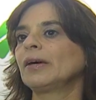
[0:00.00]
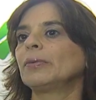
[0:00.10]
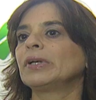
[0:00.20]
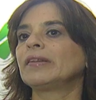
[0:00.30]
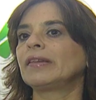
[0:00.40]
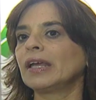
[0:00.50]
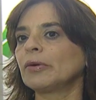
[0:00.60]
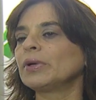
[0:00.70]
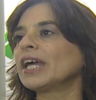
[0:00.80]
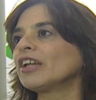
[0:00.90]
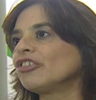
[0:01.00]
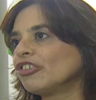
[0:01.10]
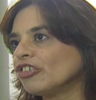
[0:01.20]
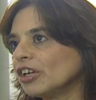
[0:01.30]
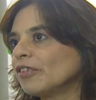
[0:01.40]
We think we
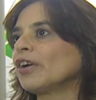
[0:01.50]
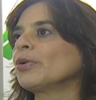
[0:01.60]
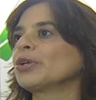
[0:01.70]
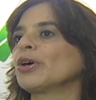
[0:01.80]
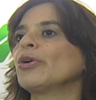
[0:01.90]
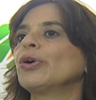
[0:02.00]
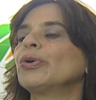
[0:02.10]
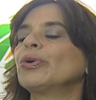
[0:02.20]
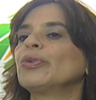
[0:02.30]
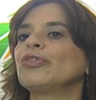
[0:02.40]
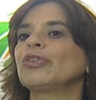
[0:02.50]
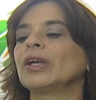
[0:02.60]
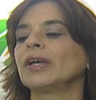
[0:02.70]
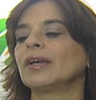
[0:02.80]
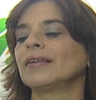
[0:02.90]
achieve our goals,
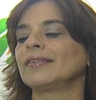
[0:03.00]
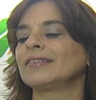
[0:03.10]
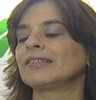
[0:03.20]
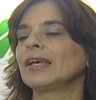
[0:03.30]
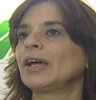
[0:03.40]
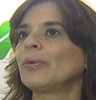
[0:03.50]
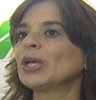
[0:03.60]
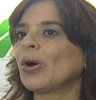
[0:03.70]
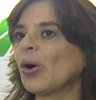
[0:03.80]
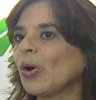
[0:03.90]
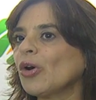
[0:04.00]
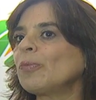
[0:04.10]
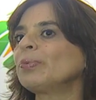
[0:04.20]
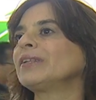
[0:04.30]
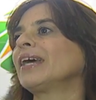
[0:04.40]
and we
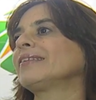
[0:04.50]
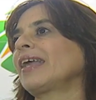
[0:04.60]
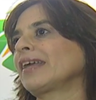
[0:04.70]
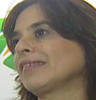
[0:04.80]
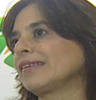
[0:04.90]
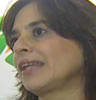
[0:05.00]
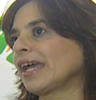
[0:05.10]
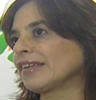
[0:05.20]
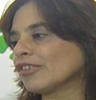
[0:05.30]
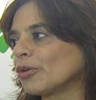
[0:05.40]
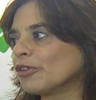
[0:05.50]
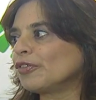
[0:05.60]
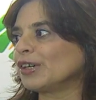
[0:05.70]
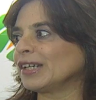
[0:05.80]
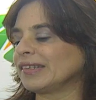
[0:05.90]
hope that next
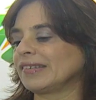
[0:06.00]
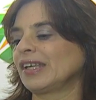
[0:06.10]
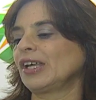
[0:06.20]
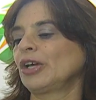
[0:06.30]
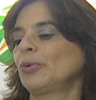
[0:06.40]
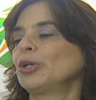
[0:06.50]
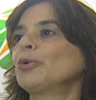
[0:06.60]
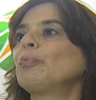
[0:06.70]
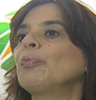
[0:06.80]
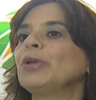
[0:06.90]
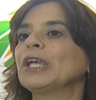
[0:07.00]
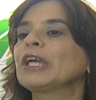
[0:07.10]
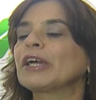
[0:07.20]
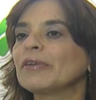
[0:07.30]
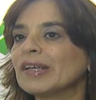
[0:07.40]
conference will
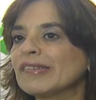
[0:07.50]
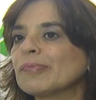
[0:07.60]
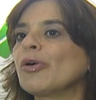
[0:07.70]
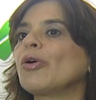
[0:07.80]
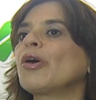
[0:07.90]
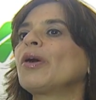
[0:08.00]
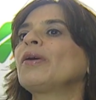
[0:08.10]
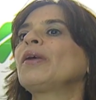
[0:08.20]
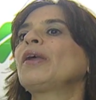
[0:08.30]
increase more